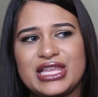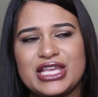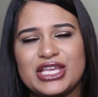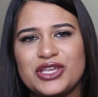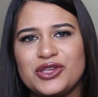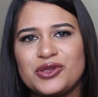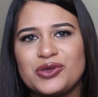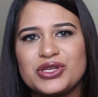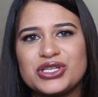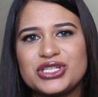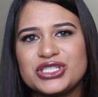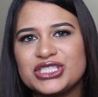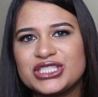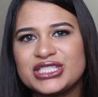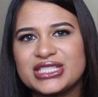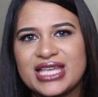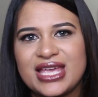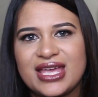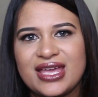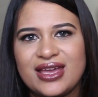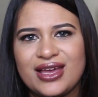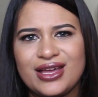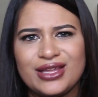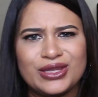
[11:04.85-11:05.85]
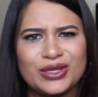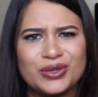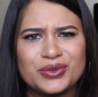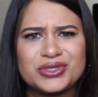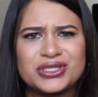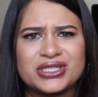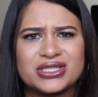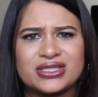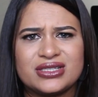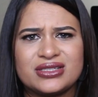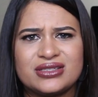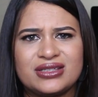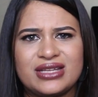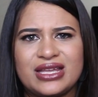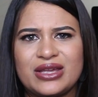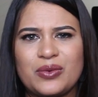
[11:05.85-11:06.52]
Like, you can just get a lotion.